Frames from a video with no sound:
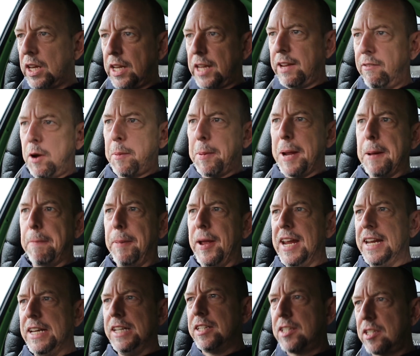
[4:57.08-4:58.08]
Give me a bit of
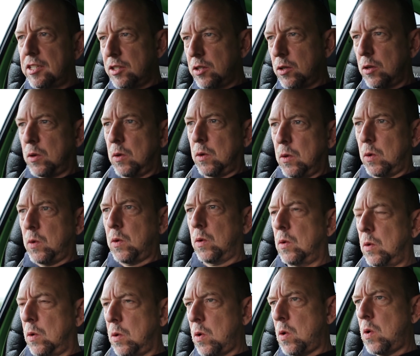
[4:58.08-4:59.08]
beans.
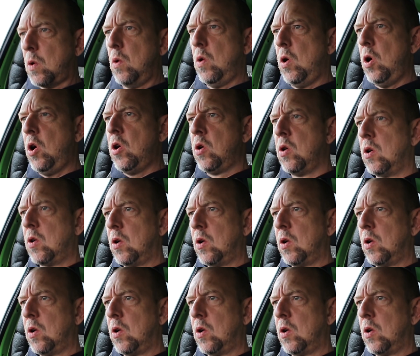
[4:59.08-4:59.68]
Woo!